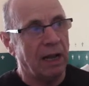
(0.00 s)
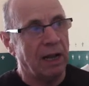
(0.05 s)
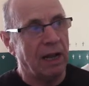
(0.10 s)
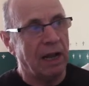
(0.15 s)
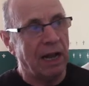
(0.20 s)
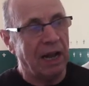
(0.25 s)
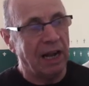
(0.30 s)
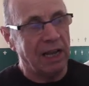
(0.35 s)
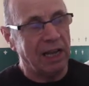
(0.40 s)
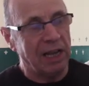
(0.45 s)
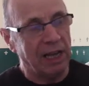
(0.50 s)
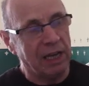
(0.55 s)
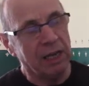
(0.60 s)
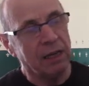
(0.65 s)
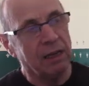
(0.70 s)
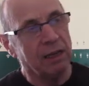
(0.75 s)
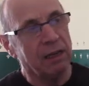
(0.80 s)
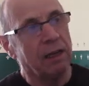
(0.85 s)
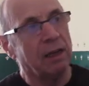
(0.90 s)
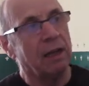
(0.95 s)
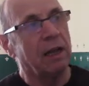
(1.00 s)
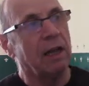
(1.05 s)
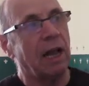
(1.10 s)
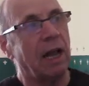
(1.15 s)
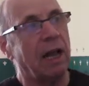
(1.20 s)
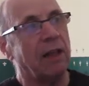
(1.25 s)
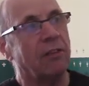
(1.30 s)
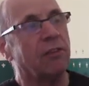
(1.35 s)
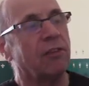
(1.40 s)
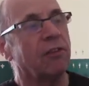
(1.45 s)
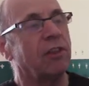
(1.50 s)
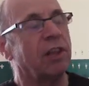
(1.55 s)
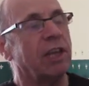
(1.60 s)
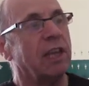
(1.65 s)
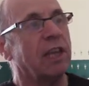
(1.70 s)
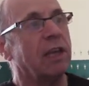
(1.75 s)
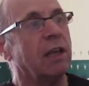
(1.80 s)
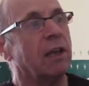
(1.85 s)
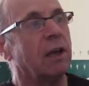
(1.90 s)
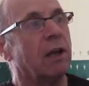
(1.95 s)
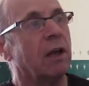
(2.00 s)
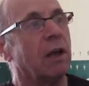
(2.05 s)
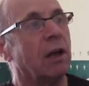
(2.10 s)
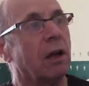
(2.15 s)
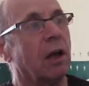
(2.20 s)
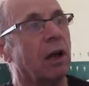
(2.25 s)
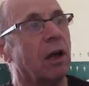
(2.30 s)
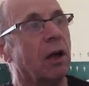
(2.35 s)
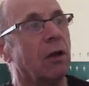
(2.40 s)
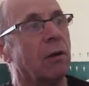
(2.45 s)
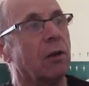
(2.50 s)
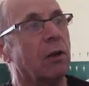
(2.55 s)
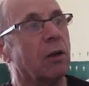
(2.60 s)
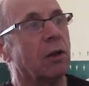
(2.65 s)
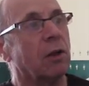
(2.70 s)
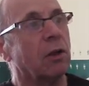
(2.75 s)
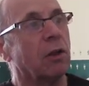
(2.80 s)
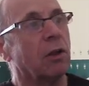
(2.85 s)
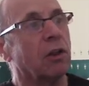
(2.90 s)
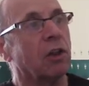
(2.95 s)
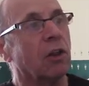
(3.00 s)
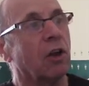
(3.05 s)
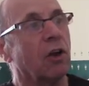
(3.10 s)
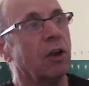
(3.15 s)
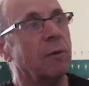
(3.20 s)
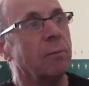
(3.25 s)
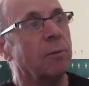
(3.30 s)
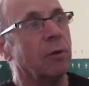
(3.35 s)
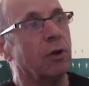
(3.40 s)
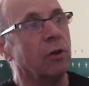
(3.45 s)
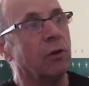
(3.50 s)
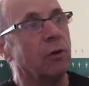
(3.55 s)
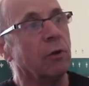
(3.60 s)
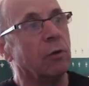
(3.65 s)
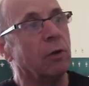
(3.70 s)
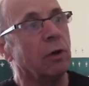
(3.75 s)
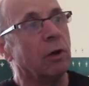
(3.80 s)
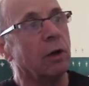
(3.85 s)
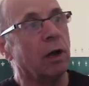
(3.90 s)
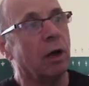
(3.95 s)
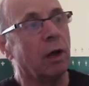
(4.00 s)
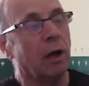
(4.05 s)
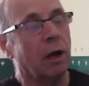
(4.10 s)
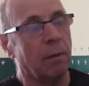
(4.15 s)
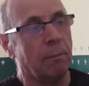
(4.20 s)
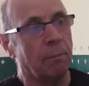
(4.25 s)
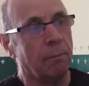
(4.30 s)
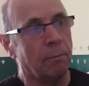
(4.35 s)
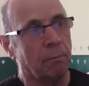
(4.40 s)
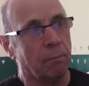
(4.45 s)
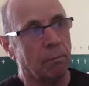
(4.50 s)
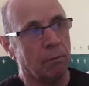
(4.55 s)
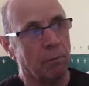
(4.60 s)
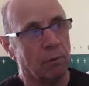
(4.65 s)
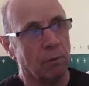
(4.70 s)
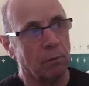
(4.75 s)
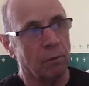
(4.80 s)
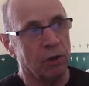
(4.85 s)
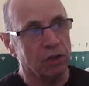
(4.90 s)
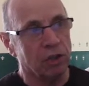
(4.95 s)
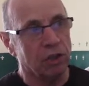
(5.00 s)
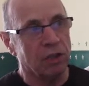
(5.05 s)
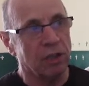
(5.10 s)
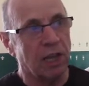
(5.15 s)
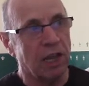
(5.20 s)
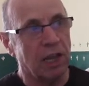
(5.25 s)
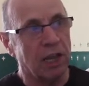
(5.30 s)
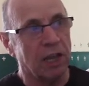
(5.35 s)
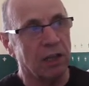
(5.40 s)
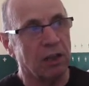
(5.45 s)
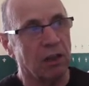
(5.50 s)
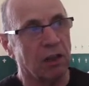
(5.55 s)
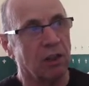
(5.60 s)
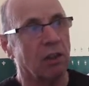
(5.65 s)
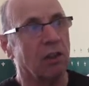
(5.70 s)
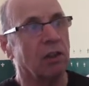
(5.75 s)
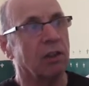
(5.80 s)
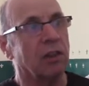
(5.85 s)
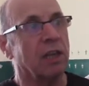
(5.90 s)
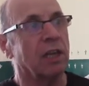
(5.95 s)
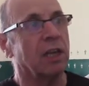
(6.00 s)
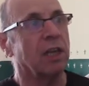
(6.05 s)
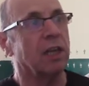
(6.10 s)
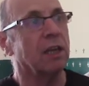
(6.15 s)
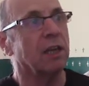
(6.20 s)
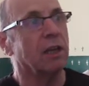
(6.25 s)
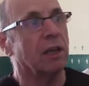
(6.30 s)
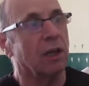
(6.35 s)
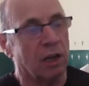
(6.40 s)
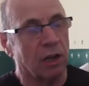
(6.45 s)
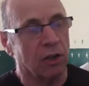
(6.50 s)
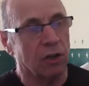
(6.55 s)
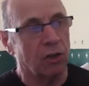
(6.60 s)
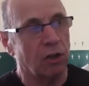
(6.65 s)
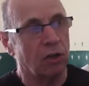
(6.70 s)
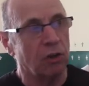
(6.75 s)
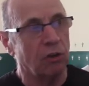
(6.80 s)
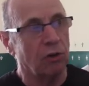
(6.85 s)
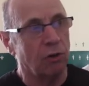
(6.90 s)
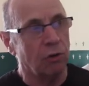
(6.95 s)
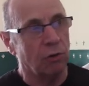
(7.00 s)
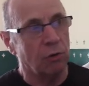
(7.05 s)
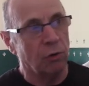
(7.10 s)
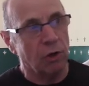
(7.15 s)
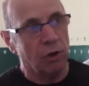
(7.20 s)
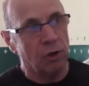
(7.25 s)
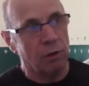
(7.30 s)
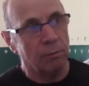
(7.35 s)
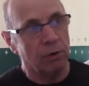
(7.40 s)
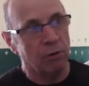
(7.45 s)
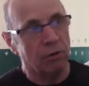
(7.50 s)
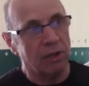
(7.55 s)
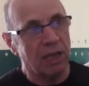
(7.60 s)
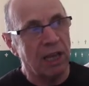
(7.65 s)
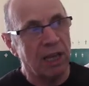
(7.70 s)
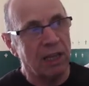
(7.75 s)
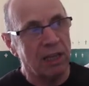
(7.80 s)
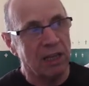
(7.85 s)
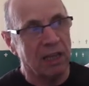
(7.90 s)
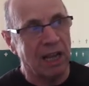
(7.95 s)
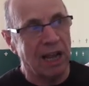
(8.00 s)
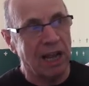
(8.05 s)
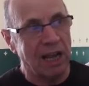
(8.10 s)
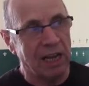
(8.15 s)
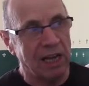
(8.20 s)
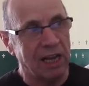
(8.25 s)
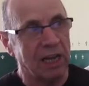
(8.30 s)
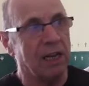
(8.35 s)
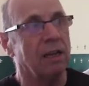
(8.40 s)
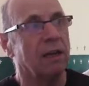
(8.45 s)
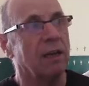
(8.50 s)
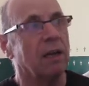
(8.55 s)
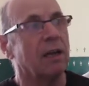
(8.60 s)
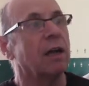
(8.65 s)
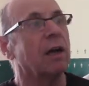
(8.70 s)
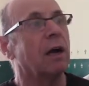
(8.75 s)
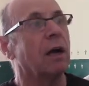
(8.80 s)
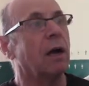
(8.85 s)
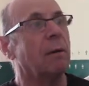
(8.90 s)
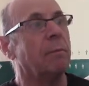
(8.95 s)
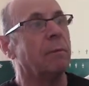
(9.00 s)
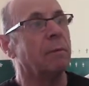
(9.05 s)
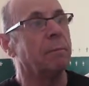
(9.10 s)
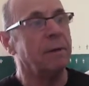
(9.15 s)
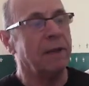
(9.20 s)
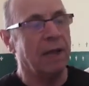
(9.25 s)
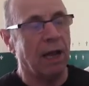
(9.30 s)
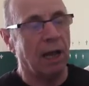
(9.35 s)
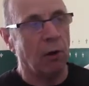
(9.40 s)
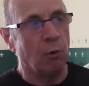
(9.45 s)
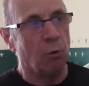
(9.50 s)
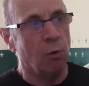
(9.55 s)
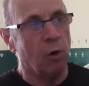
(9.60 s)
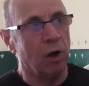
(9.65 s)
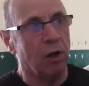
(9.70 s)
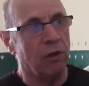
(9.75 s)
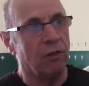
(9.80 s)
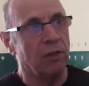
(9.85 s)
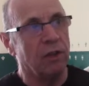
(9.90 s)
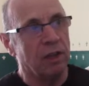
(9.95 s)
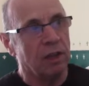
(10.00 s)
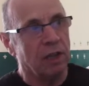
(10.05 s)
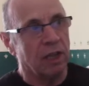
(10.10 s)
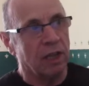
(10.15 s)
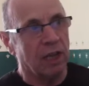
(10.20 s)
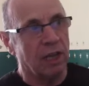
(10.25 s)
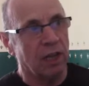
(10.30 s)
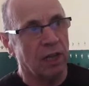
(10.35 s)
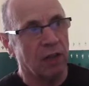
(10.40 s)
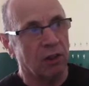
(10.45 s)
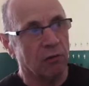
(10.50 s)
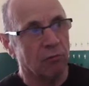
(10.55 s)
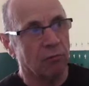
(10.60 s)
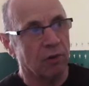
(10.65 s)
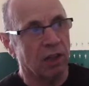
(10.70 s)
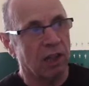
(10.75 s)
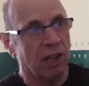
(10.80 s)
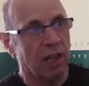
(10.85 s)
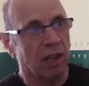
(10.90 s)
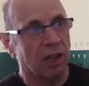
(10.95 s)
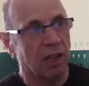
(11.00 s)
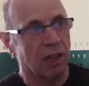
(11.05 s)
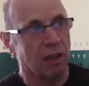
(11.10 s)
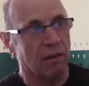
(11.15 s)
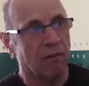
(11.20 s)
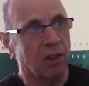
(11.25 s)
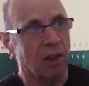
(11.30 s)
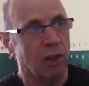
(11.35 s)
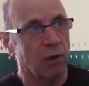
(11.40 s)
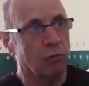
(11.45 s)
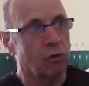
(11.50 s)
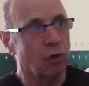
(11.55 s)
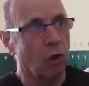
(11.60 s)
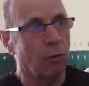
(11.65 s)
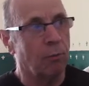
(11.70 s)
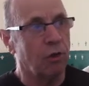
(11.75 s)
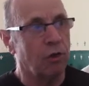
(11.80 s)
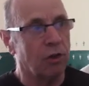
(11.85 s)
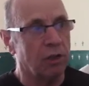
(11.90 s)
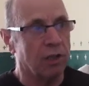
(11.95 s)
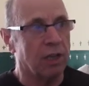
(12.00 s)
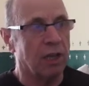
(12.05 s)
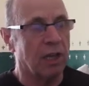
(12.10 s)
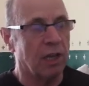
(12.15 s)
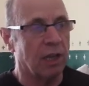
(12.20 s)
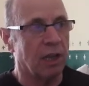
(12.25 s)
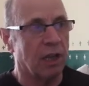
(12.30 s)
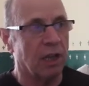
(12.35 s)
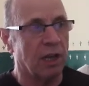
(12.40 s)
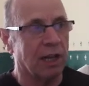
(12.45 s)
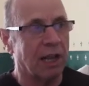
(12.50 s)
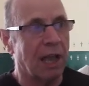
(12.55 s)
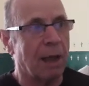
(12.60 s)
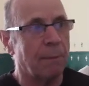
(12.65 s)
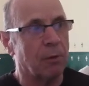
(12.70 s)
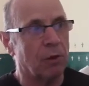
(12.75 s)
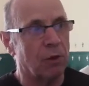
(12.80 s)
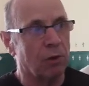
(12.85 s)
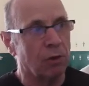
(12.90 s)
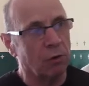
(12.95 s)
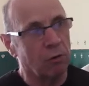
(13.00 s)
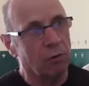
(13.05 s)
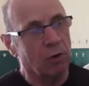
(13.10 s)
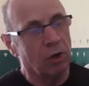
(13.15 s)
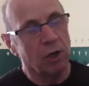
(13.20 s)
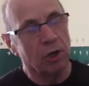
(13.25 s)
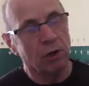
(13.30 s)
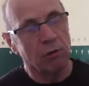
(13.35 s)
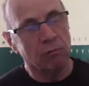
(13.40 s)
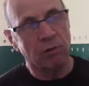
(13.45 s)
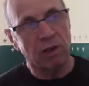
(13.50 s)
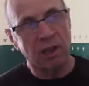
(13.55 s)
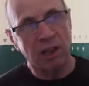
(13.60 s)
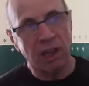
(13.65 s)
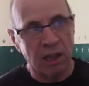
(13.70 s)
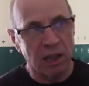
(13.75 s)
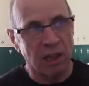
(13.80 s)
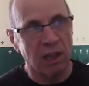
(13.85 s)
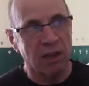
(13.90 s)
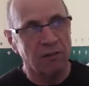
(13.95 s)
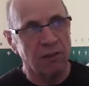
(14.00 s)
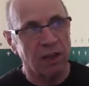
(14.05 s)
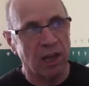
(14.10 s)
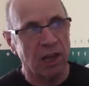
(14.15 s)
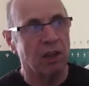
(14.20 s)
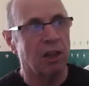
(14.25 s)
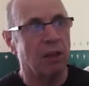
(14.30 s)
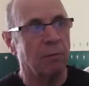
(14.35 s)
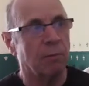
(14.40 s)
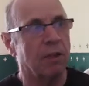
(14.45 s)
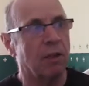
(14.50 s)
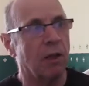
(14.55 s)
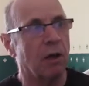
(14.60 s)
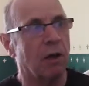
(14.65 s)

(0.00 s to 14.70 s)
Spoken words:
allele, and the sky blue, which contains the two mutated allele, BL1, is recessive. So dominant is in a capital, recessive tends to be